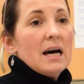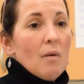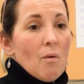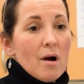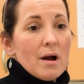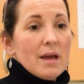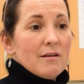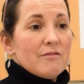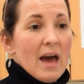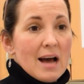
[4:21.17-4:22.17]
Or
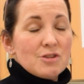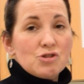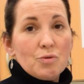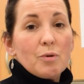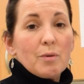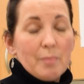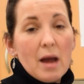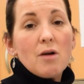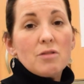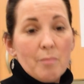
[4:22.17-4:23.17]
if as you
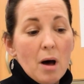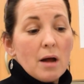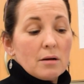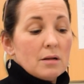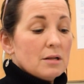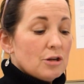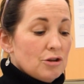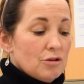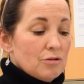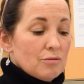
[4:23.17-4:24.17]
prepare the bottle
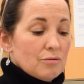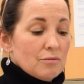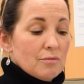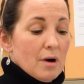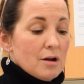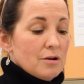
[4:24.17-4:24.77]
you